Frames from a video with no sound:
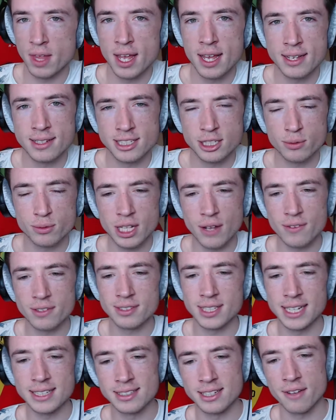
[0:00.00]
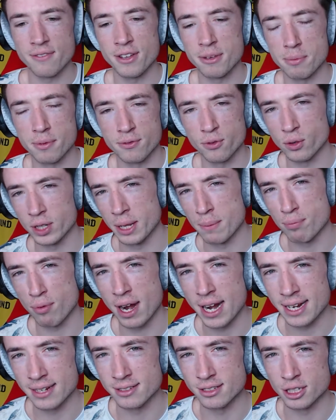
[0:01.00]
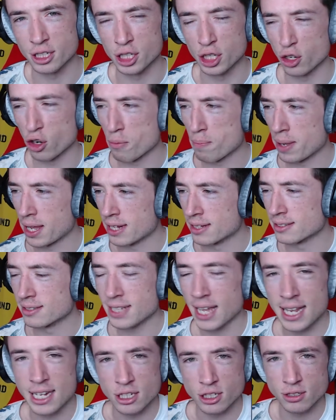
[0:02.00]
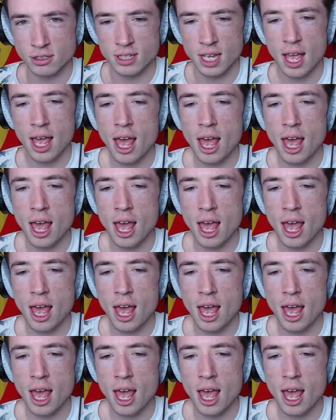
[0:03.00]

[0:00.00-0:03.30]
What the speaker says: Still another season, I think, before they break into the European stages.